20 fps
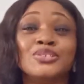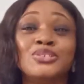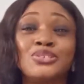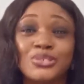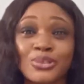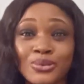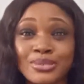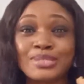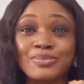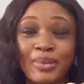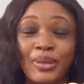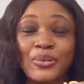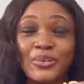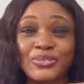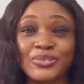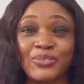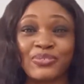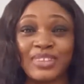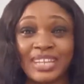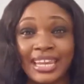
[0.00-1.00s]
just
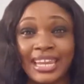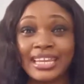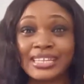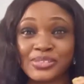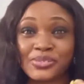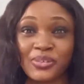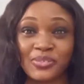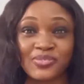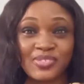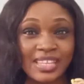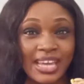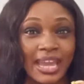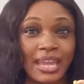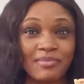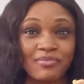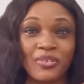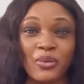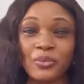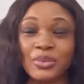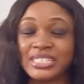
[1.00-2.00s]
because of the length of
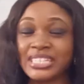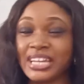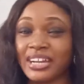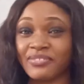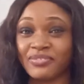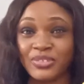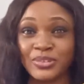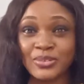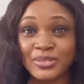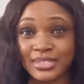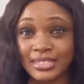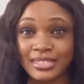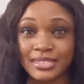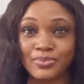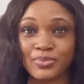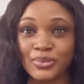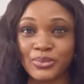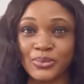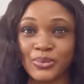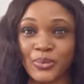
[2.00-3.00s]
time for which I've used this
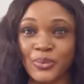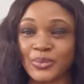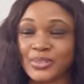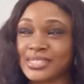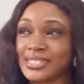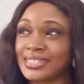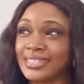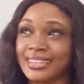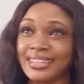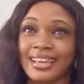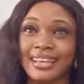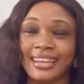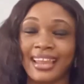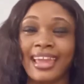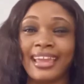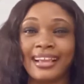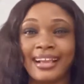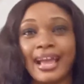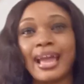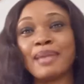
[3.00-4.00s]
product,
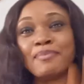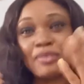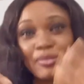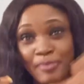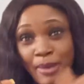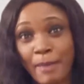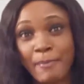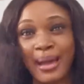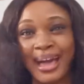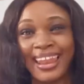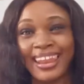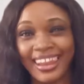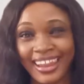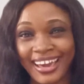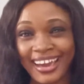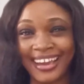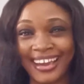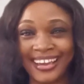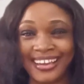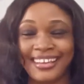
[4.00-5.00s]
like I be
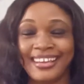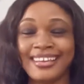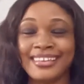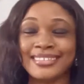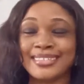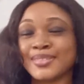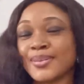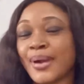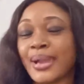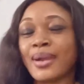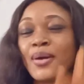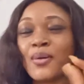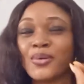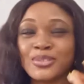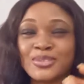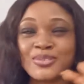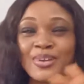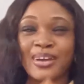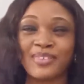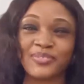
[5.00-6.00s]
babanla, so I
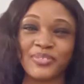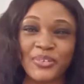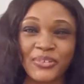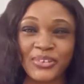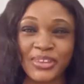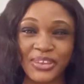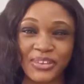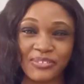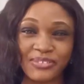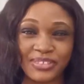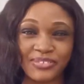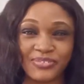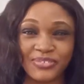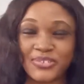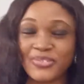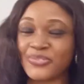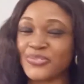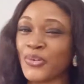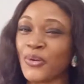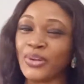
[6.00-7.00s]
ought to have done a
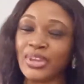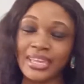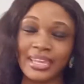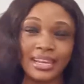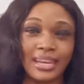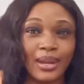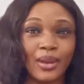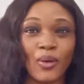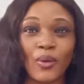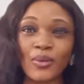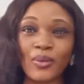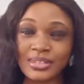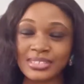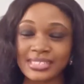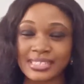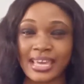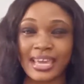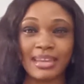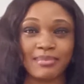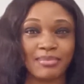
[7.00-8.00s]
review for a long
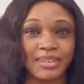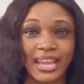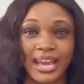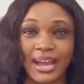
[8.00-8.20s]
time